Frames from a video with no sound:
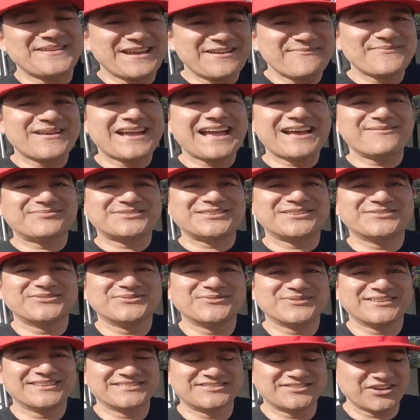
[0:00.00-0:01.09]
Yep,
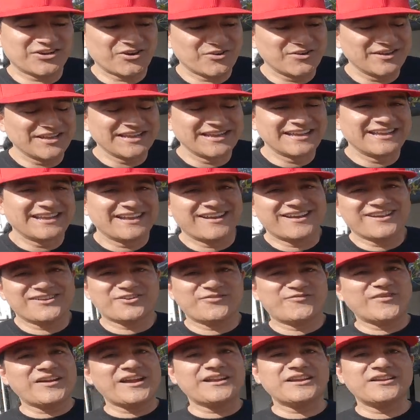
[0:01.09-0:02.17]
absolutely. So you're
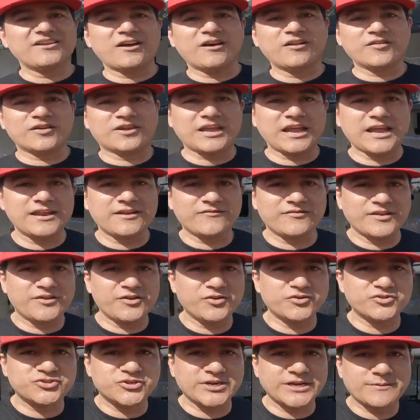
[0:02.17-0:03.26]
finding all the kind of the
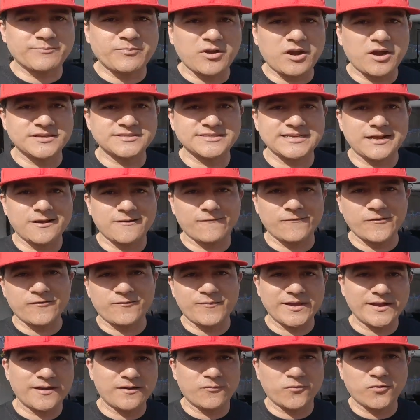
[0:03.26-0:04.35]
new trick parts that we've
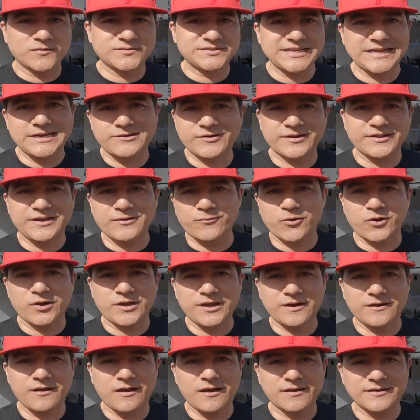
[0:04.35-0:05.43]
been secretly
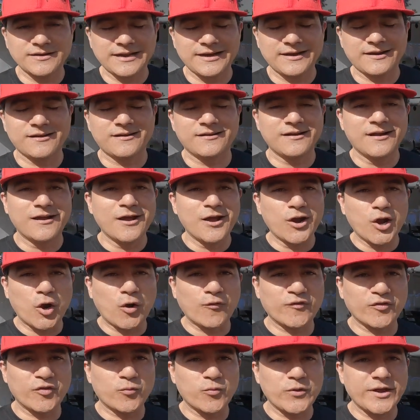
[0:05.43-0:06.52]
working on here
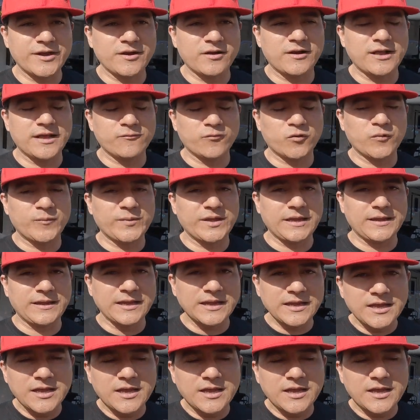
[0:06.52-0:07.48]
over the winter, and we'll be